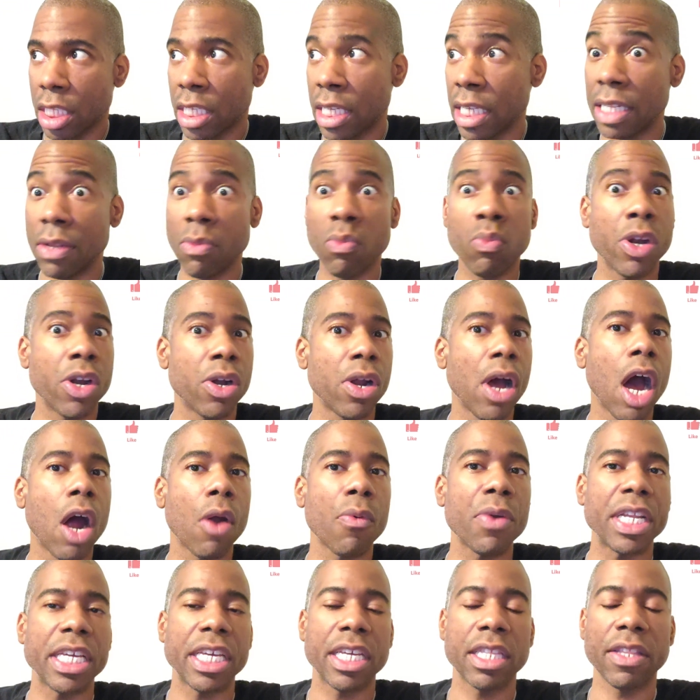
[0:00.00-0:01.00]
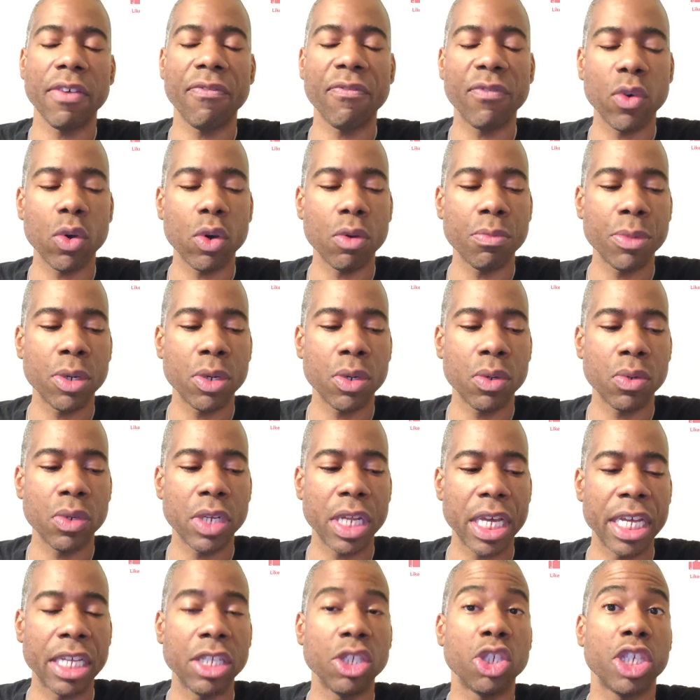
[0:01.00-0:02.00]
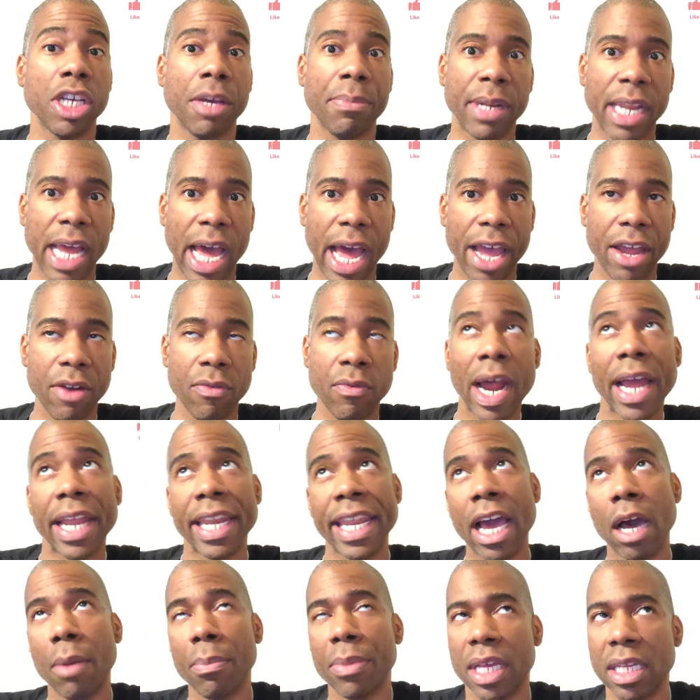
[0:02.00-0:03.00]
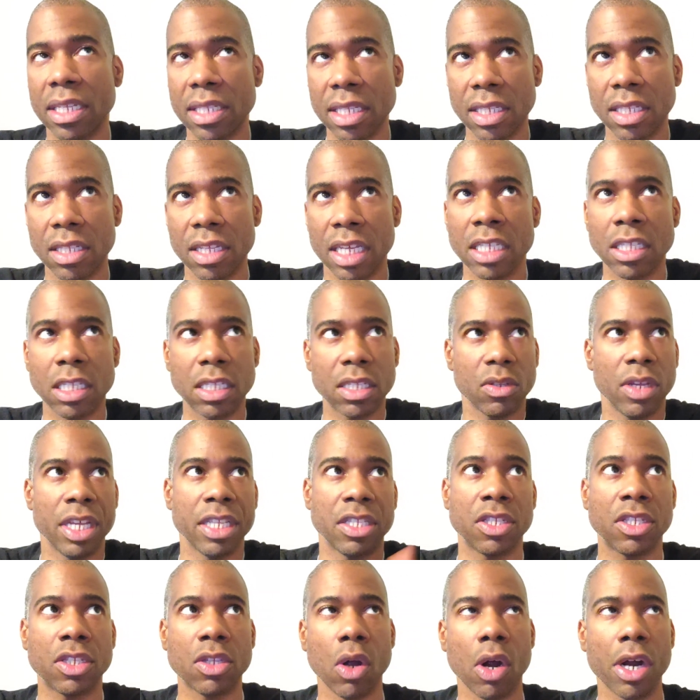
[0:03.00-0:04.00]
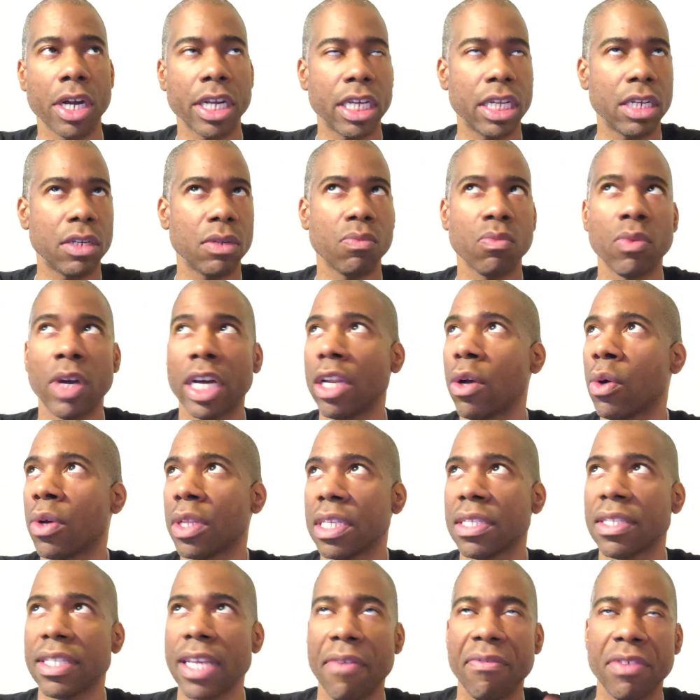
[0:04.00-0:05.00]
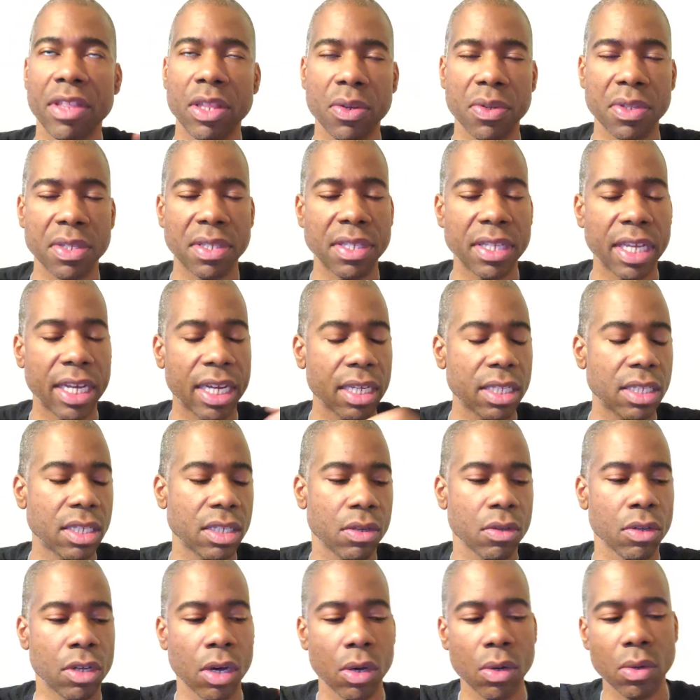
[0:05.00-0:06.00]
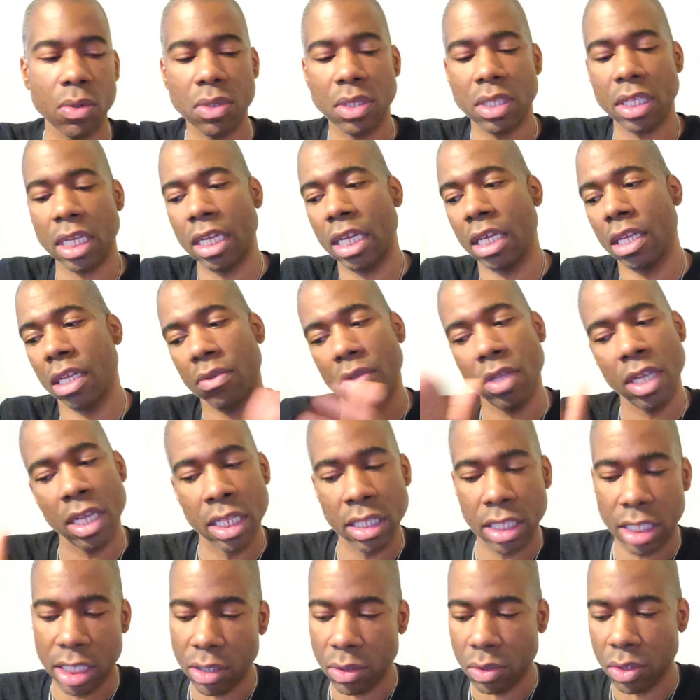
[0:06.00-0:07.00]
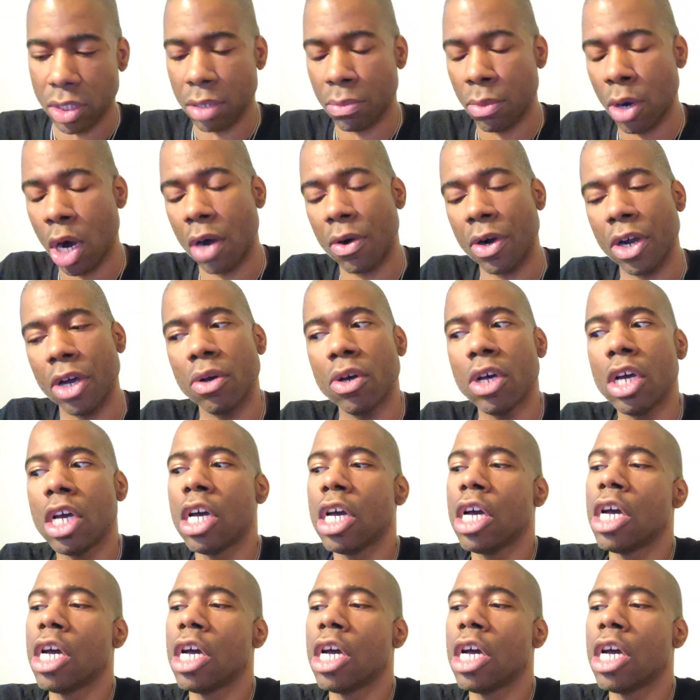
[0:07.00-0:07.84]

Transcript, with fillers: to, we're already in the full moon in Gemini right now because it's, it's it started what on the seventh or the sixth goes until tomorrow.